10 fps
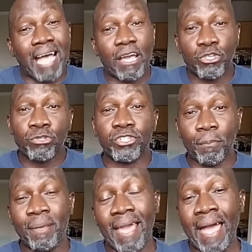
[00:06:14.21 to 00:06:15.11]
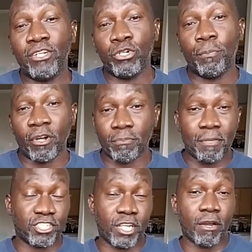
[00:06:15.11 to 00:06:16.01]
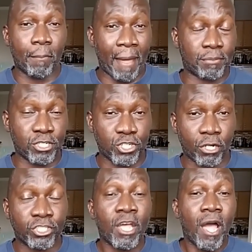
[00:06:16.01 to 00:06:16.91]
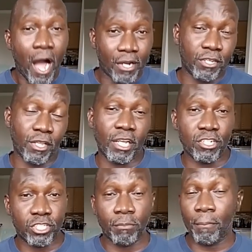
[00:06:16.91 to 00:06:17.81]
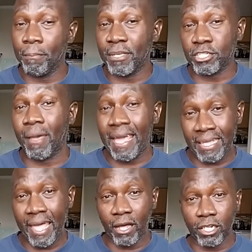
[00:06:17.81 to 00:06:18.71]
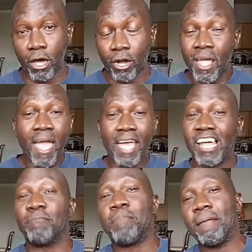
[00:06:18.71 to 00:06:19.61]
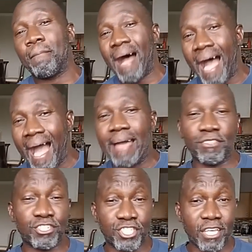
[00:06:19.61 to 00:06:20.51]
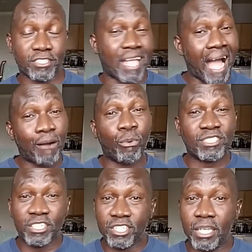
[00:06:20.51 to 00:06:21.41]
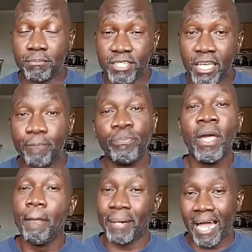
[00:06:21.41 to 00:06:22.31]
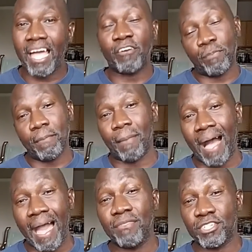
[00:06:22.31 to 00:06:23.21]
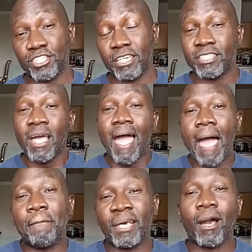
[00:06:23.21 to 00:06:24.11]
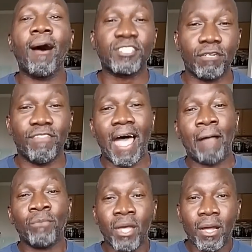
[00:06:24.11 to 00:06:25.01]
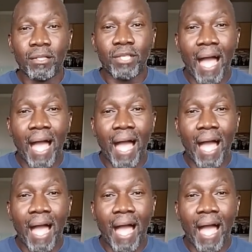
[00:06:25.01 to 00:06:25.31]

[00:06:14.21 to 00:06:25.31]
because I used to be at New Birth Missionary Baptist Church under the leadership of Bishop Eddie L. Long. And I've been behind the scenes. Now, I wasn't deep, deep, but I have been behind the scenes. And because of that,